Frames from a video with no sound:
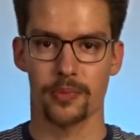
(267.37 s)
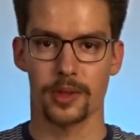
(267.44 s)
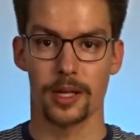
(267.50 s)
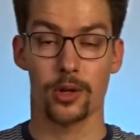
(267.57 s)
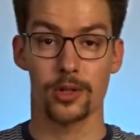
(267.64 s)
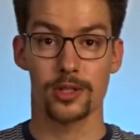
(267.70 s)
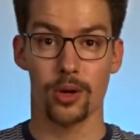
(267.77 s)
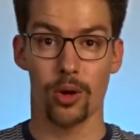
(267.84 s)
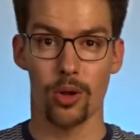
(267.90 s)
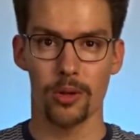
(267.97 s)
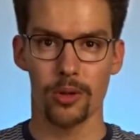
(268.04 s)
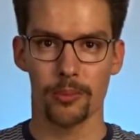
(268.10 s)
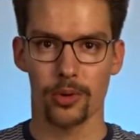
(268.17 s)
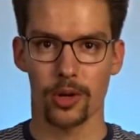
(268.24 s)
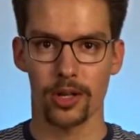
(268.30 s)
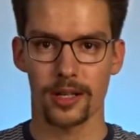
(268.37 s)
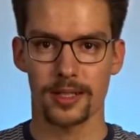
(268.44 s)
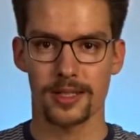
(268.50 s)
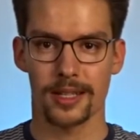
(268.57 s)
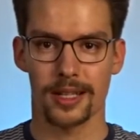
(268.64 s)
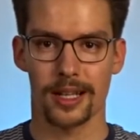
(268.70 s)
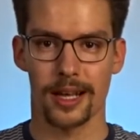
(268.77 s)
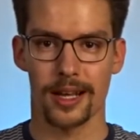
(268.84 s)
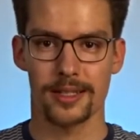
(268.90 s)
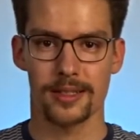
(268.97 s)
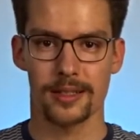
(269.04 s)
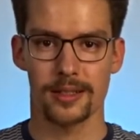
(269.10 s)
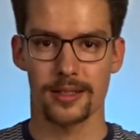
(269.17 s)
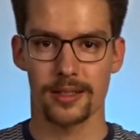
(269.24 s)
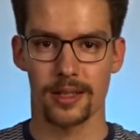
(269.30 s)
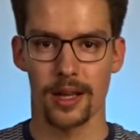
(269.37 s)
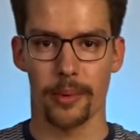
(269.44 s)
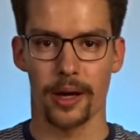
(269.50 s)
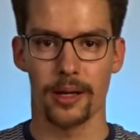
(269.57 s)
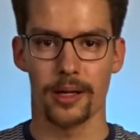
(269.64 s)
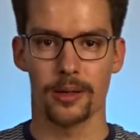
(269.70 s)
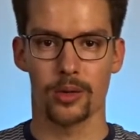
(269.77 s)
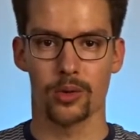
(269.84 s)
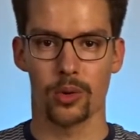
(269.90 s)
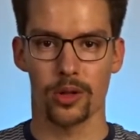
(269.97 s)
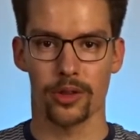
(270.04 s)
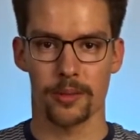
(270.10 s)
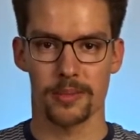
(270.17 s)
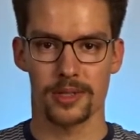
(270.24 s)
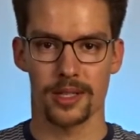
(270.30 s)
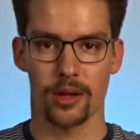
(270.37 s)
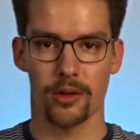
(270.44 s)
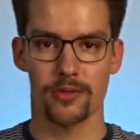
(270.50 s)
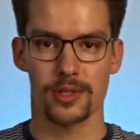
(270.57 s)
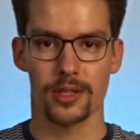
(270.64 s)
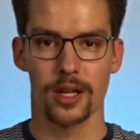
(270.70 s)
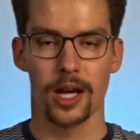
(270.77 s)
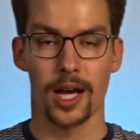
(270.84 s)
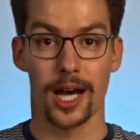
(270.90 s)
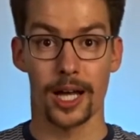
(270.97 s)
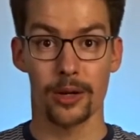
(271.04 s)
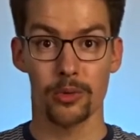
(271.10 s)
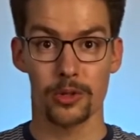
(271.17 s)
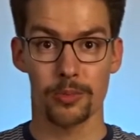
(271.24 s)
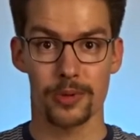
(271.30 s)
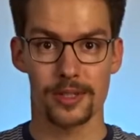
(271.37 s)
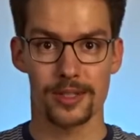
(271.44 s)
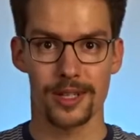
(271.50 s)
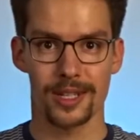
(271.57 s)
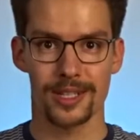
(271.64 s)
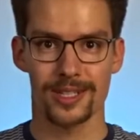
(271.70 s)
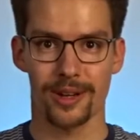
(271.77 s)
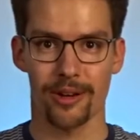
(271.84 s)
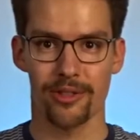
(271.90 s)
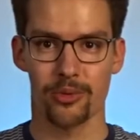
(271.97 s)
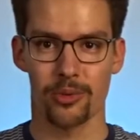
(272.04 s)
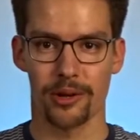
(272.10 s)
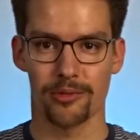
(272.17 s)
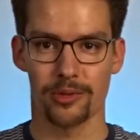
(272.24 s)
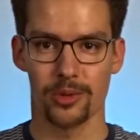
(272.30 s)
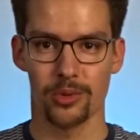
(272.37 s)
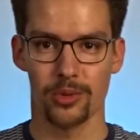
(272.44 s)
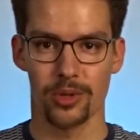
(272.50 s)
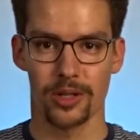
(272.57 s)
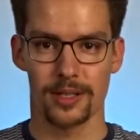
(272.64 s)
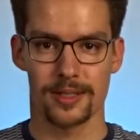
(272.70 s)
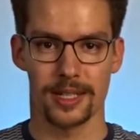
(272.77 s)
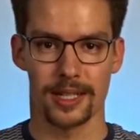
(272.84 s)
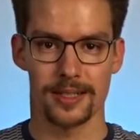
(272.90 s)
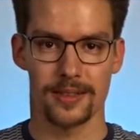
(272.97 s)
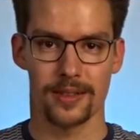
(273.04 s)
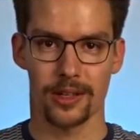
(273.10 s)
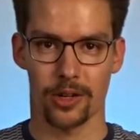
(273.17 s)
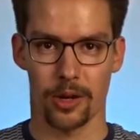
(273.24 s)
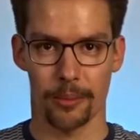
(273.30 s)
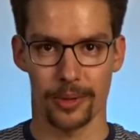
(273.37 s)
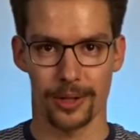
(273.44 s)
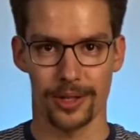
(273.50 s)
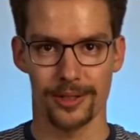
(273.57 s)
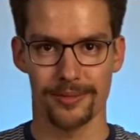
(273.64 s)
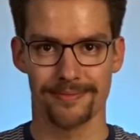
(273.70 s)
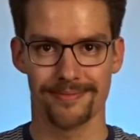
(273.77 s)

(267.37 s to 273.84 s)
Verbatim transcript: Because all products get licensed by Google themselves, 100% of the revenue stays in the company.